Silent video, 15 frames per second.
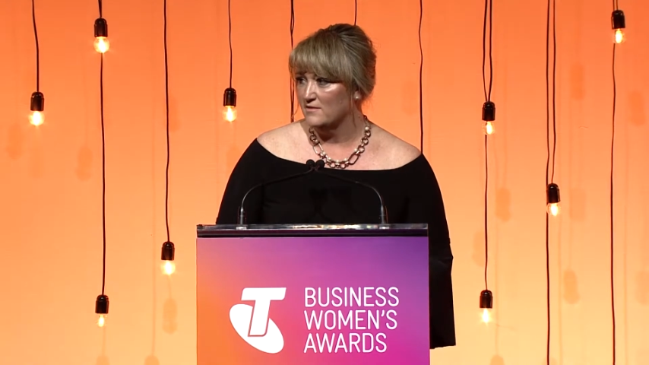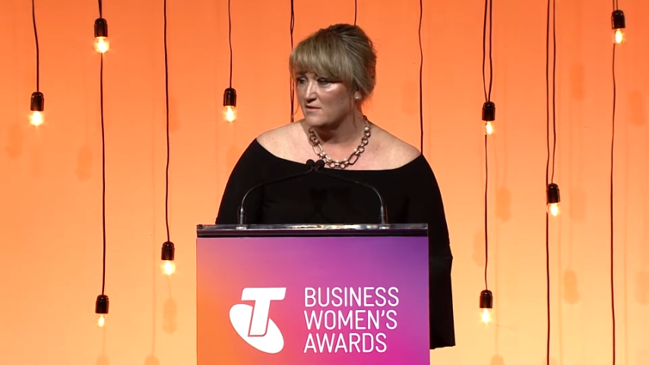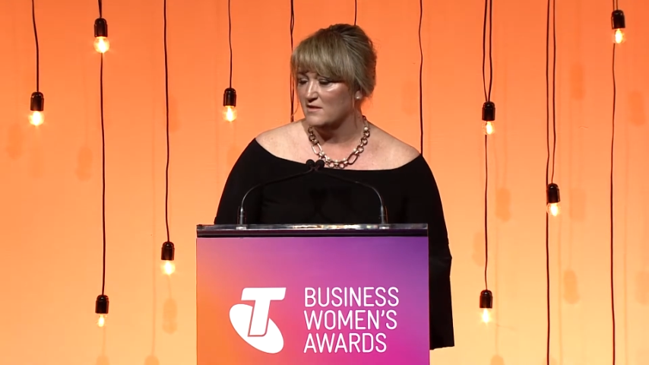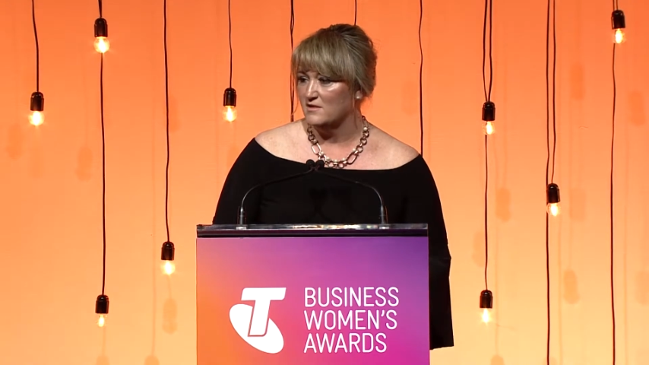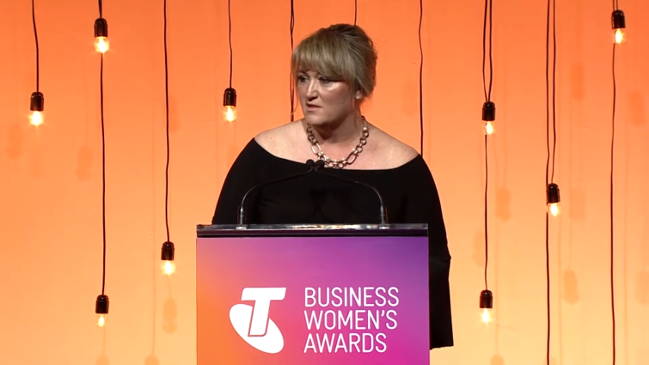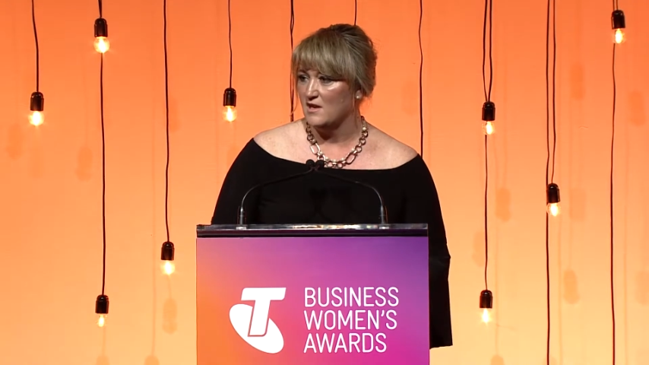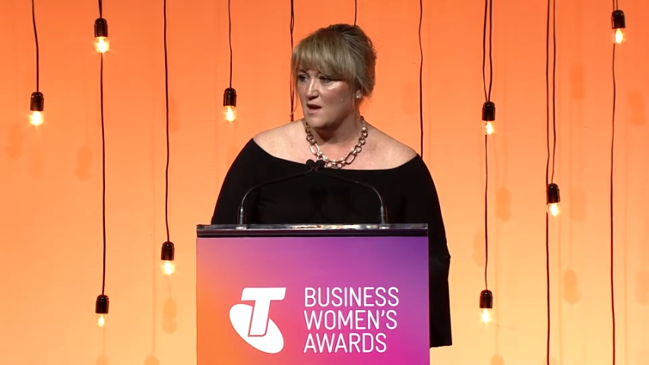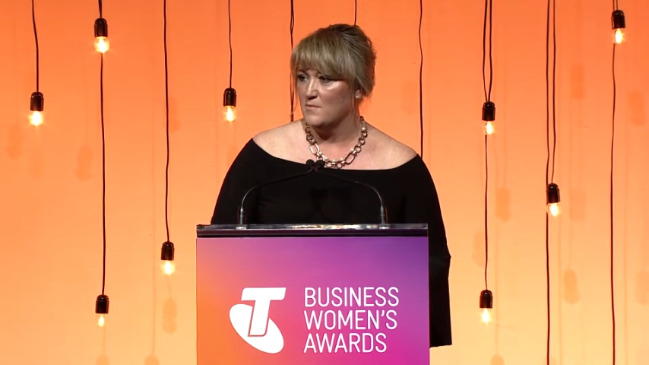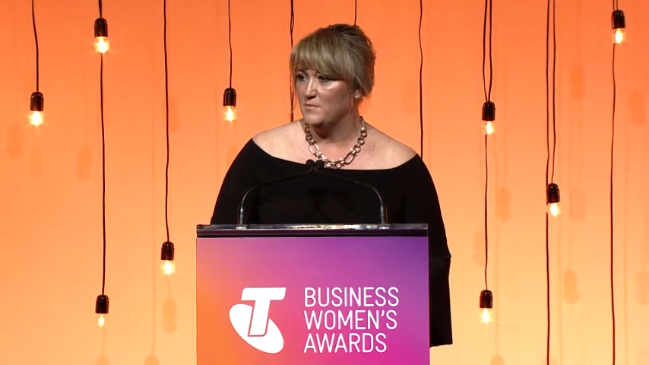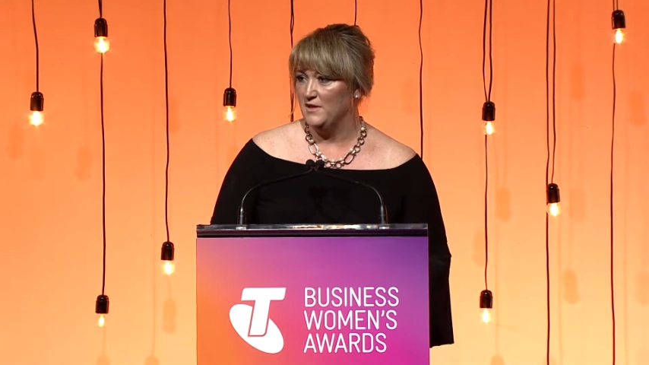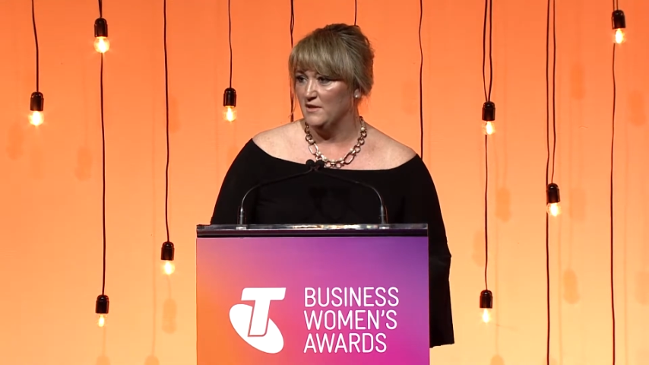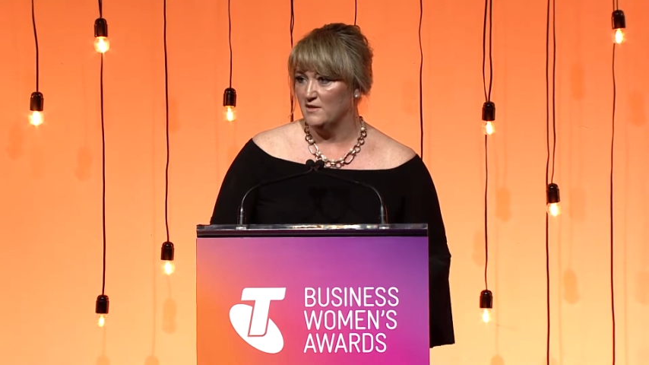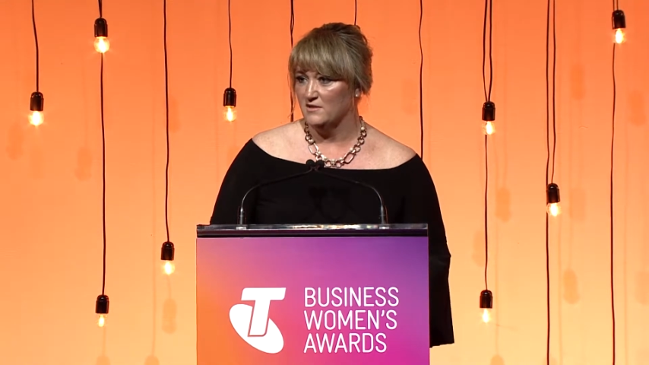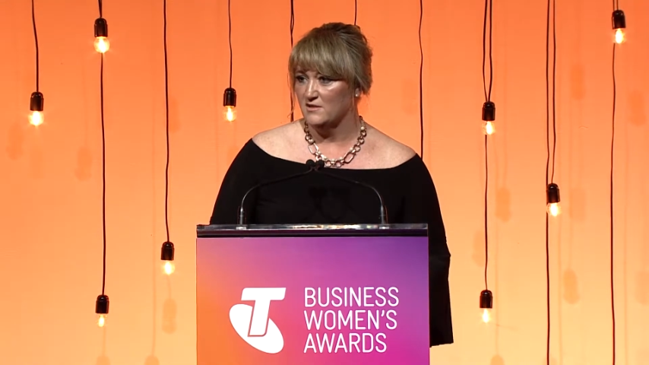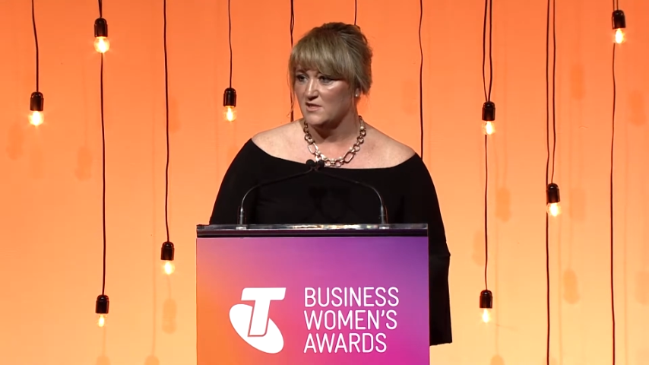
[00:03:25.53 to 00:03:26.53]
to
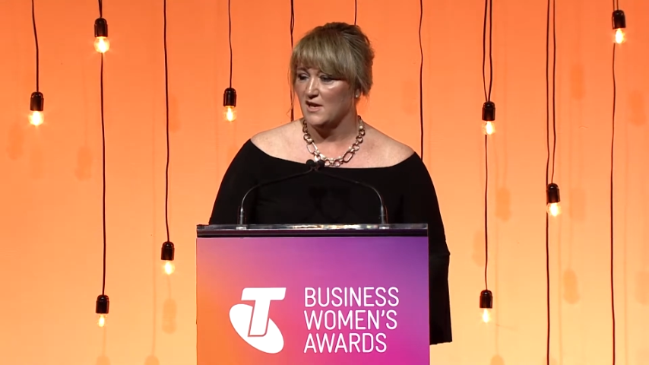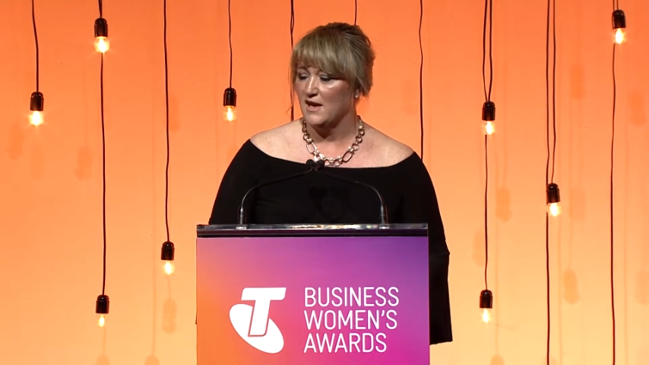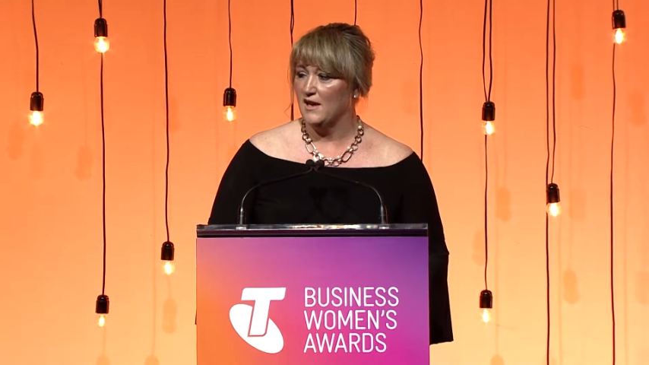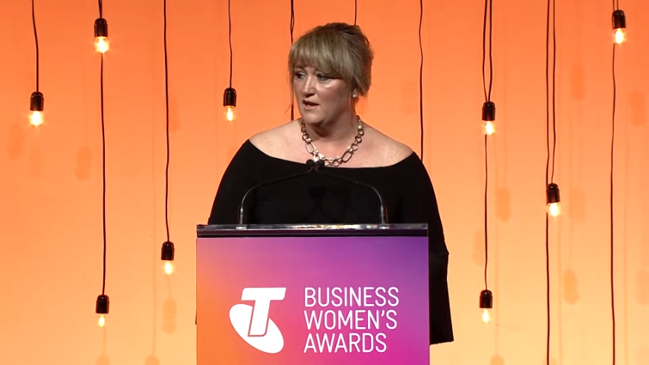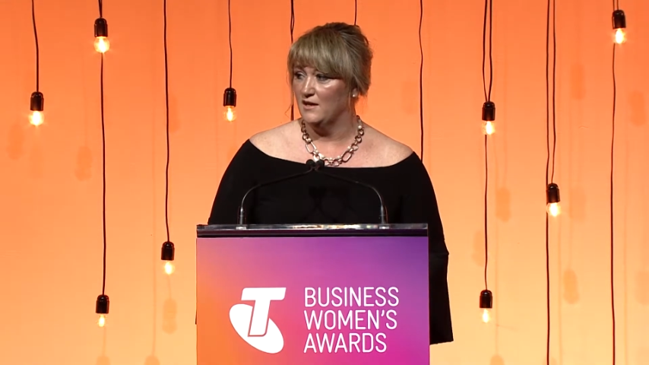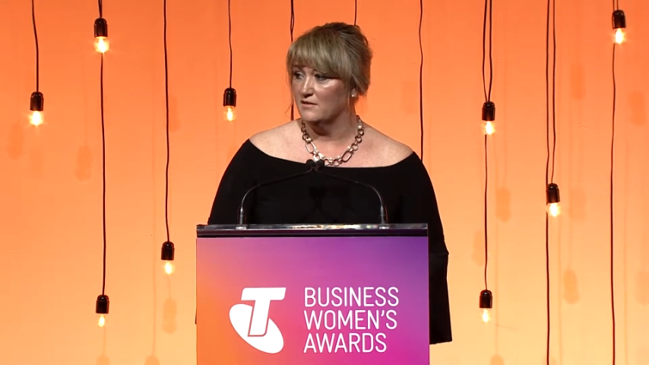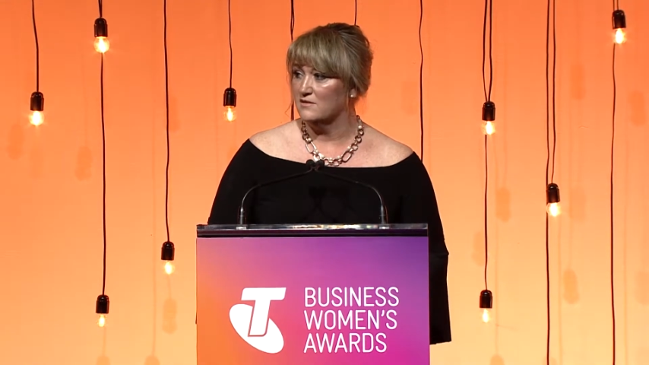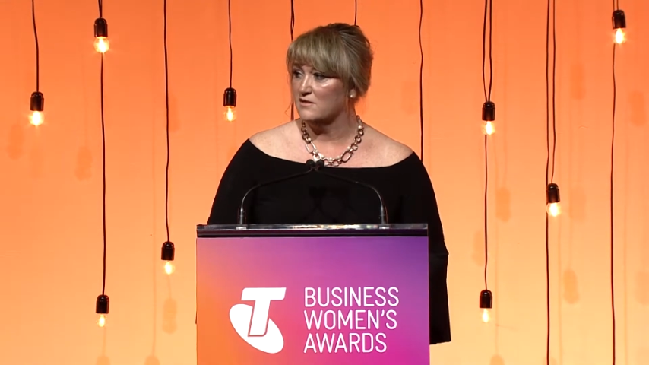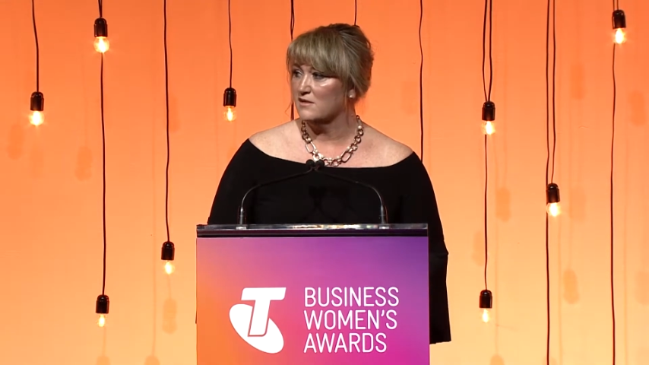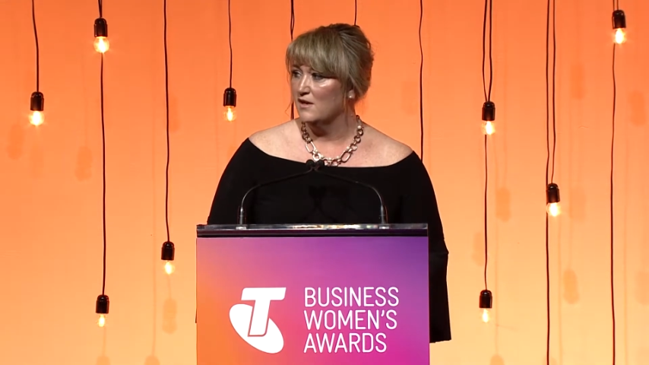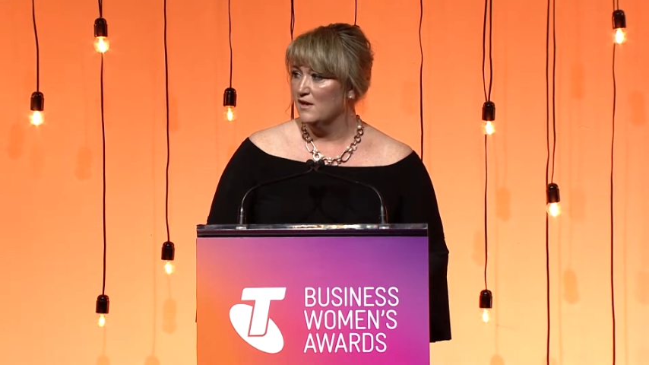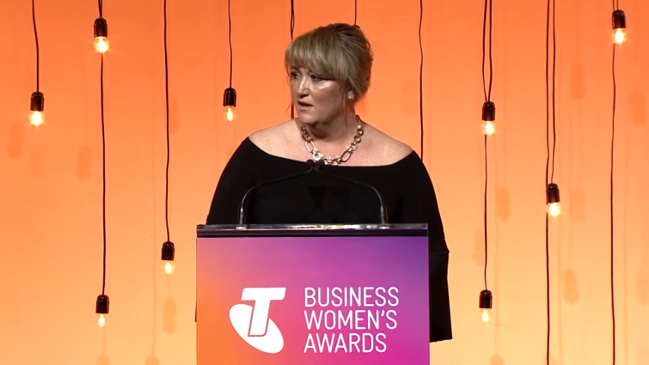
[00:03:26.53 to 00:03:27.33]
champion change